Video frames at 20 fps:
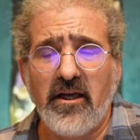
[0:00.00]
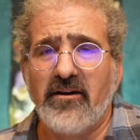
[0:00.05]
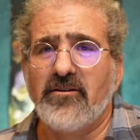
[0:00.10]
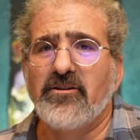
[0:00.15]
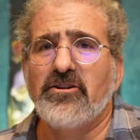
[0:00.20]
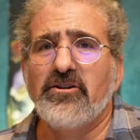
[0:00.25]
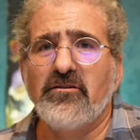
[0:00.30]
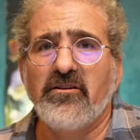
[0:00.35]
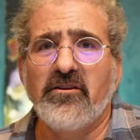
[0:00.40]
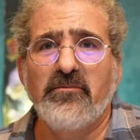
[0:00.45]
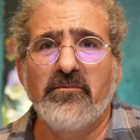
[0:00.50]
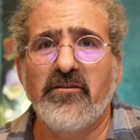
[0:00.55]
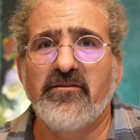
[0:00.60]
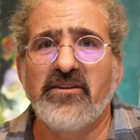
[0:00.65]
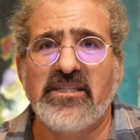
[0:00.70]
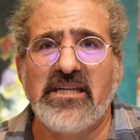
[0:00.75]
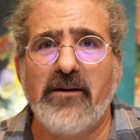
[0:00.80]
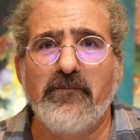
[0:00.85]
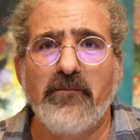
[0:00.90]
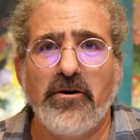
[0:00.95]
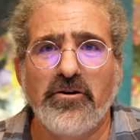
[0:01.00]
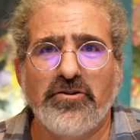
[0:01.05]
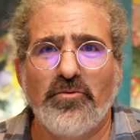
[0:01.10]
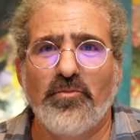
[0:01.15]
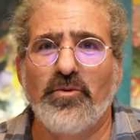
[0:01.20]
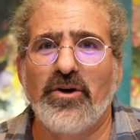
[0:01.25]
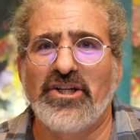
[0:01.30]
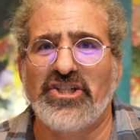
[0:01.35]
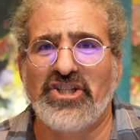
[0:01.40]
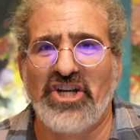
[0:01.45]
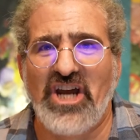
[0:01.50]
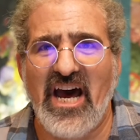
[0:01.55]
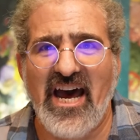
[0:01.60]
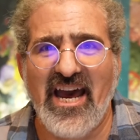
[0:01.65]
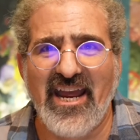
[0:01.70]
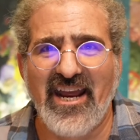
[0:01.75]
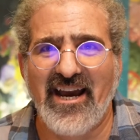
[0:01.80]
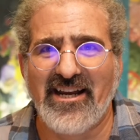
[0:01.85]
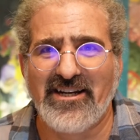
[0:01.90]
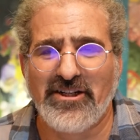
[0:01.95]
2 of the movies I most wish
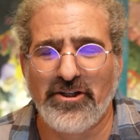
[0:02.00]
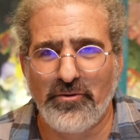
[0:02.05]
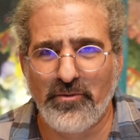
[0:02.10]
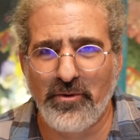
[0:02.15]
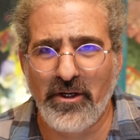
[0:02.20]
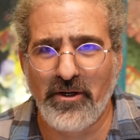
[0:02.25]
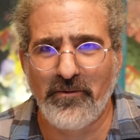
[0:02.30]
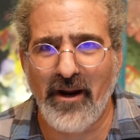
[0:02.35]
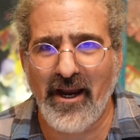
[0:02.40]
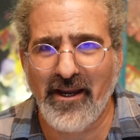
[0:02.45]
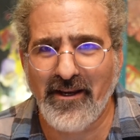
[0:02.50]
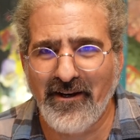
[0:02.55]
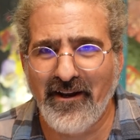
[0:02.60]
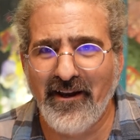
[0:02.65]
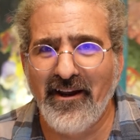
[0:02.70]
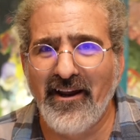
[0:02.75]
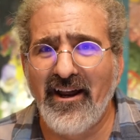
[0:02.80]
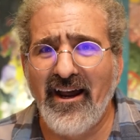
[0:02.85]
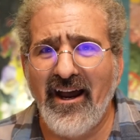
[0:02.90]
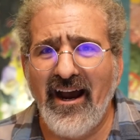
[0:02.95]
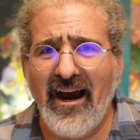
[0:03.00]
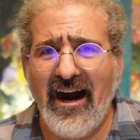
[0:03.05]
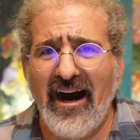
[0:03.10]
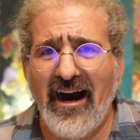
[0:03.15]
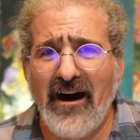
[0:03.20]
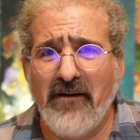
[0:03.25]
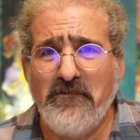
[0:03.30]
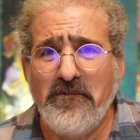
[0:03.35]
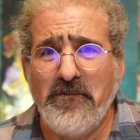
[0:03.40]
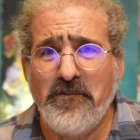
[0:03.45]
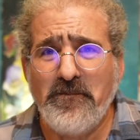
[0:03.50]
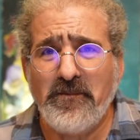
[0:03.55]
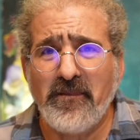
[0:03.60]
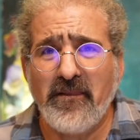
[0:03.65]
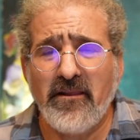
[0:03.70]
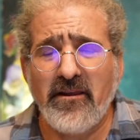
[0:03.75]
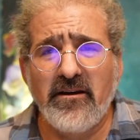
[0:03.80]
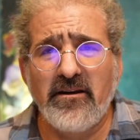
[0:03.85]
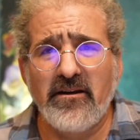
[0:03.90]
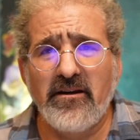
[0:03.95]
I got to rewrite.
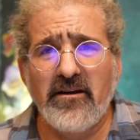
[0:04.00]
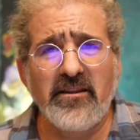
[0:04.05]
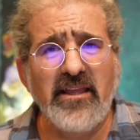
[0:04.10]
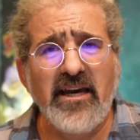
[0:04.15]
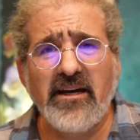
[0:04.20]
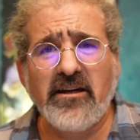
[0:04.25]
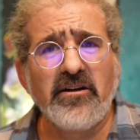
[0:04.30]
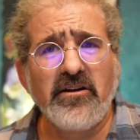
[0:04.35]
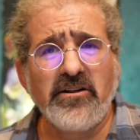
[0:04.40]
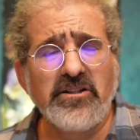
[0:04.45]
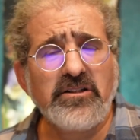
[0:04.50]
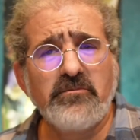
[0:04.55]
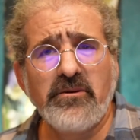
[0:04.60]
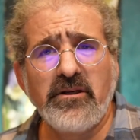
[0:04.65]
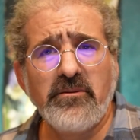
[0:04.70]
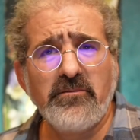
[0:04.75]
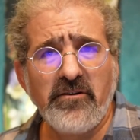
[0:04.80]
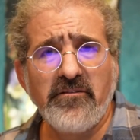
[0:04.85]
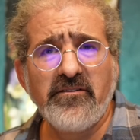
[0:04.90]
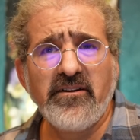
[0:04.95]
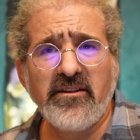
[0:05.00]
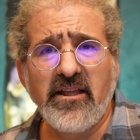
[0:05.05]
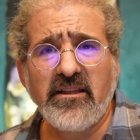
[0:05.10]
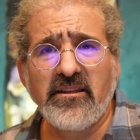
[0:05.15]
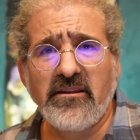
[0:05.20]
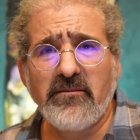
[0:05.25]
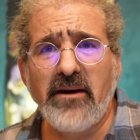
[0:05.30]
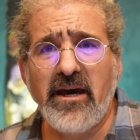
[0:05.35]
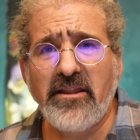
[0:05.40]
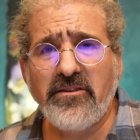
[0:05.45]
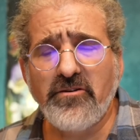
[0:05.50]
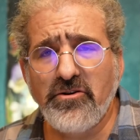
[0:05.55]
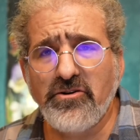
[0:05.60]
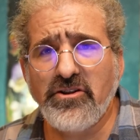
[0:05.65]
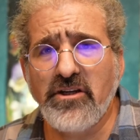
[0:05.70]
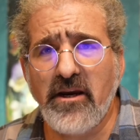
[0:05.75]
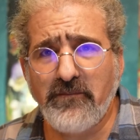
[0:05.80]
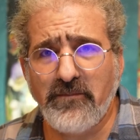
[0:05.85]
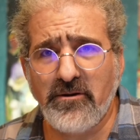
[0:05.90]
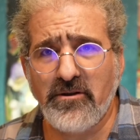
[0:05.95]
That could also be a movie like the Matthew
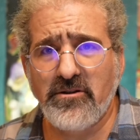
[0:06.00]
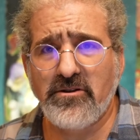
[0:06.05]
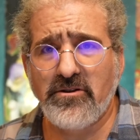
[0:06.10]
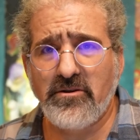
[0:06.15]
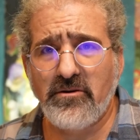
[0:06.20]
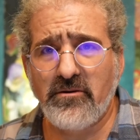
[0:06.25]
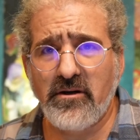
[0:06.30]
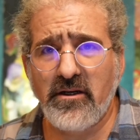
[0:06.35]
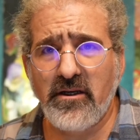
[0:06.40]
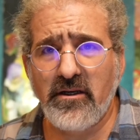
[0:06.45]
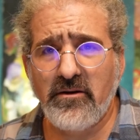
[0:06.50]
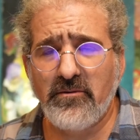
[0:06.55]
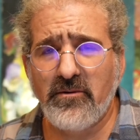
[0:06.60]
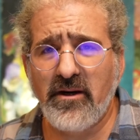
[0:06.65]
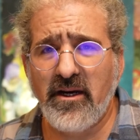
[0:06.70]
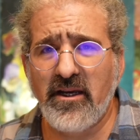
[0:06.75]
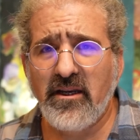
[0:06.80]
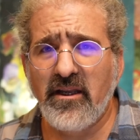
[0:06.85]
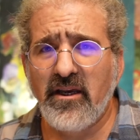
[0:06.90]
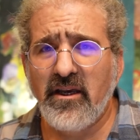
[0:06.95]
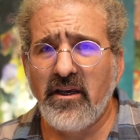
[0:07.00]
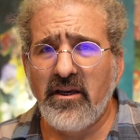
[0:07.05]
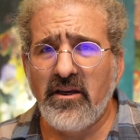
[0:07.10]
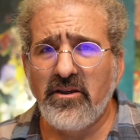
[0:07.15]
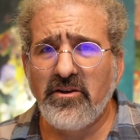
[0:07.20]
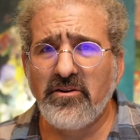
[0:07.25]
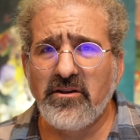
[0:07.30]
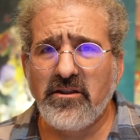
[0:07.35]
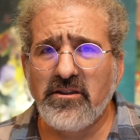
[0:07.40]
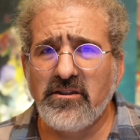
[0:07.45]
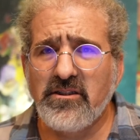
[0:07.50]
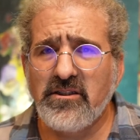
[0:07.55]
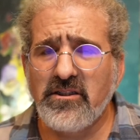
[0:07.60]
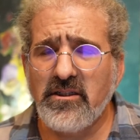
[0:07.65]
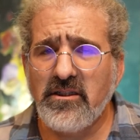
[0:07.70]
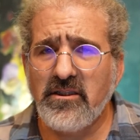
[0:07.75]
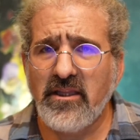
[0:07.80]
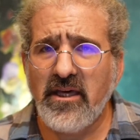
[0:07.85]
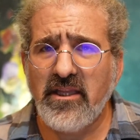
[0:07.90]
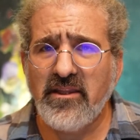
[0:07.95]
Shepard story, right? You can
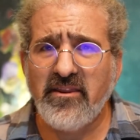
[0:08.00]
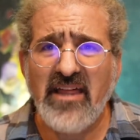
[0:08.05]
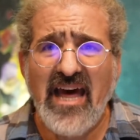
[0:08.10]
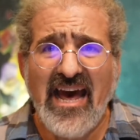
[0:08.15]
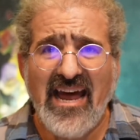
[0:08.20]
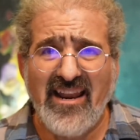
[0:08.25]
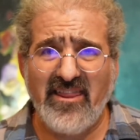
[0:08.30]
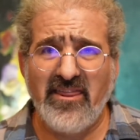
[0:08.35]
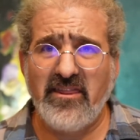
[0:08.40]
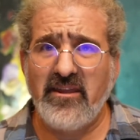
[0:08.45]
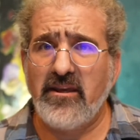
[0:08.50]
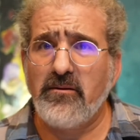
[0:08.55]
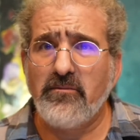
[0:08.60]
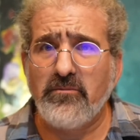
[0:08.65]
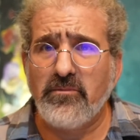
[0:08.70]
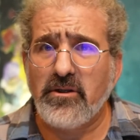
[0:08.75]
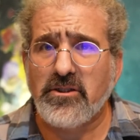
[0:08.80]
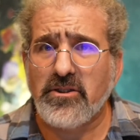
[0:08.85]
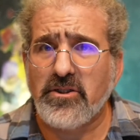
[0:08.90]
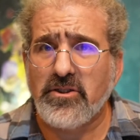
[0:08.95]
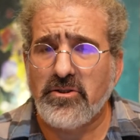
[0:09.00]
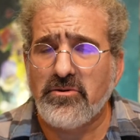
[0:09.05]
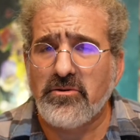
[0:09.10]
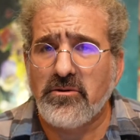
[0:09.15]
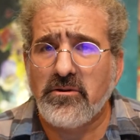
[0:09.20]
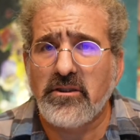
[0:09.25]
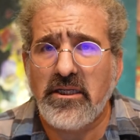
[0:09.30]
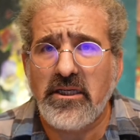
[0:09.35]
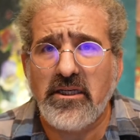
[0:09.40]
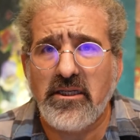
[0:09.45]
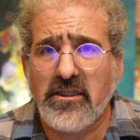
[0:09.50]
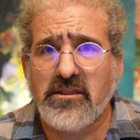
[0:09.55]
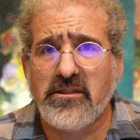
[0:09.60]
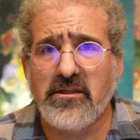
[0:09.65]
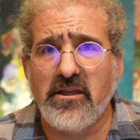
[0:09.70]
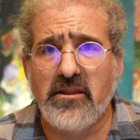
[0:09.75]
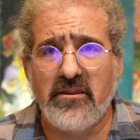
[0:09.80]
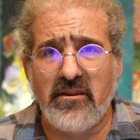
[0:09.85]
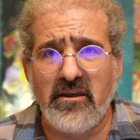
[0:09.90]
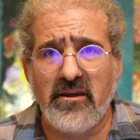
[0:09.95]
see that theme, which truly is
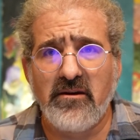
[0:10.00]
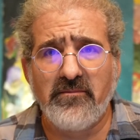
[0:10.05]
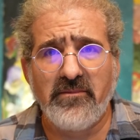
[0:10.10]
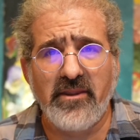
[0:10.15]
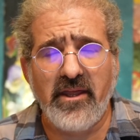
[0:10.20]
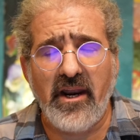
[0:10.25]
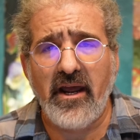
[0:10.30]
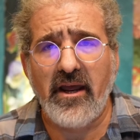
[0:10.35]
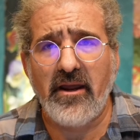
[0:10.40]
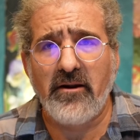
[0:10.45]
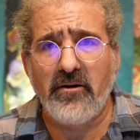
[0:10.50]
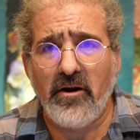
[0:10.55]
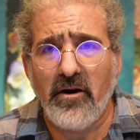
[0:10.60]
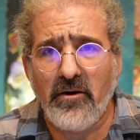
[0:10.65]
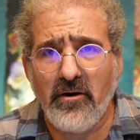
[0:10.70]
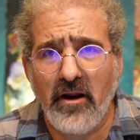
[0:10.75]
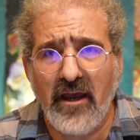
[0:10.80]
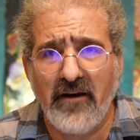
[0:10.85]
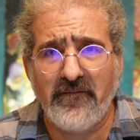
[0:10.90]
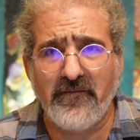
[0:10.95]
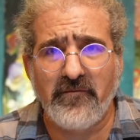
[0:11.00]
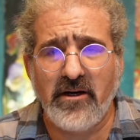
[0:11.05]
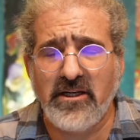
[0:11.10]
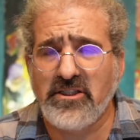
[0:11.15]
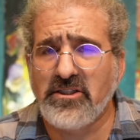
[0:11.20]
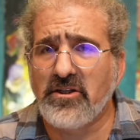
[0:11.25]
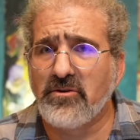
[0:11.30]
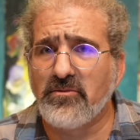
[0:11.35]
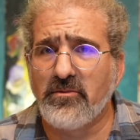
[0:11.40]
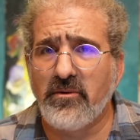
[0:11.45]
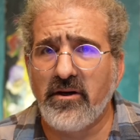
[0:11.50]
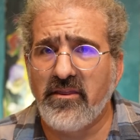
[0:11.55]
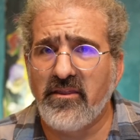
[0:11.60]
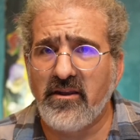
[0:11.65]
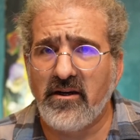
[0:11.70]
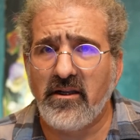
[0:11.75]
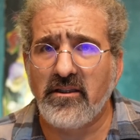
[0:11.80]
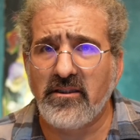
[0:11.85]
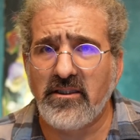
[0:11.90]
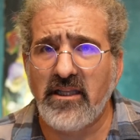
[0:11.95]
a theme that I have wrestled with in
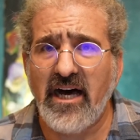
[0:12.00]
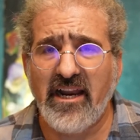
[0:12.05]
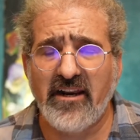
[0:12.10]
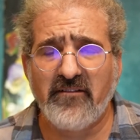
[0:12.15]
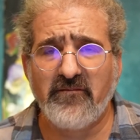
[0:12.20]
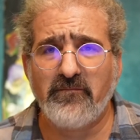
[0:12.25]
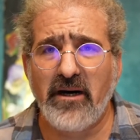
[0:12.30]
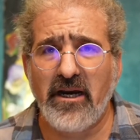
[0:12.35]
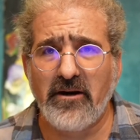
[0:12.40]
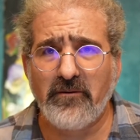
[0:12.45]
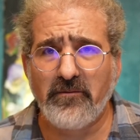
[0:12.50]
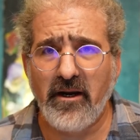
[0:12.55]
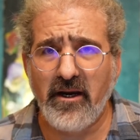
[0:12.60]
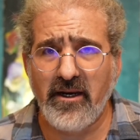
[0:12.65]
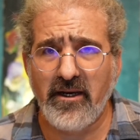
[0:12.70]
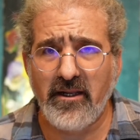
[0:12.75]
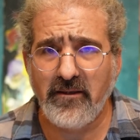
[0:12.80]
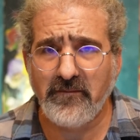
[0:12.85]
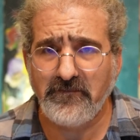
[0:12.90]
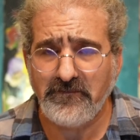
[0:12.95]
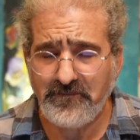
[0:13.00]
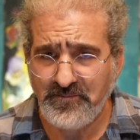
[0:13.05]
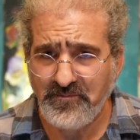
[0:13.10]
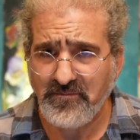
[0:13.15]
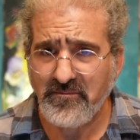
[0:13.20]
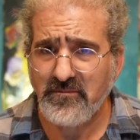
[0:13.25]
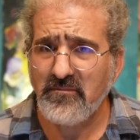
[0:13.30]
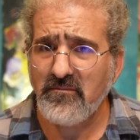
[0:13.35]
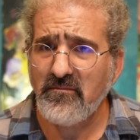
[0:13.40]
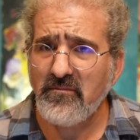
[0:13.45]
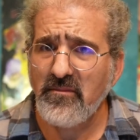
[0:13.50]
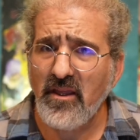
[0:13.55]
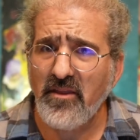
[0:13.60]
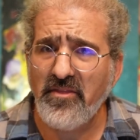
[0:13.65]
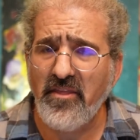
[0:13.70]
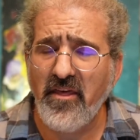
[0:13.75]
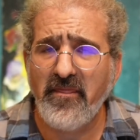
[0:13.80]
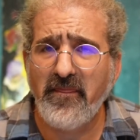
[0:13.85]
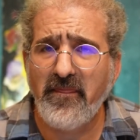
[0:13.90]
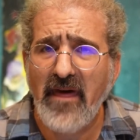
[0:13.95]
a lot of my writing,
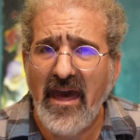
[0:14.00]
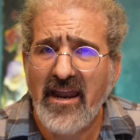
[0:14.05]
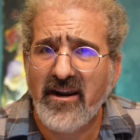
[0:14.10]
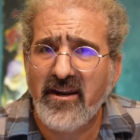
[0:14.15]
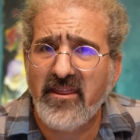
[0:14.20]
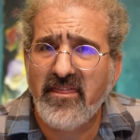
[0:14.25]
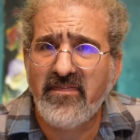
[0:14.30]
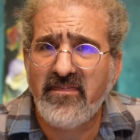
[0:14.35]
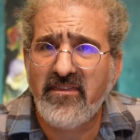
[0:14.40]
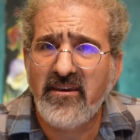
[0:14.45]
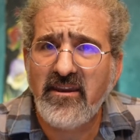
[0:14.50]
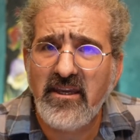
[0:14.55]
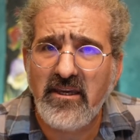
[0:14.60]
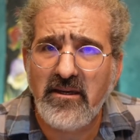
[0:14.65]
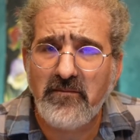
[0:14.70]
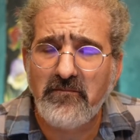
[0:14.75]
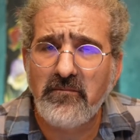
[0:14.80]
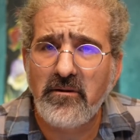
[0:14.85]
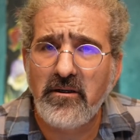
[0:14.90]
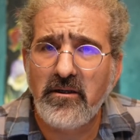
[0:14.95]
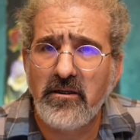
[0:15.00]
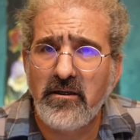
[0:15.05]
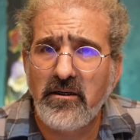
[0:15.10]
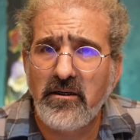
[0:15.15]
that theme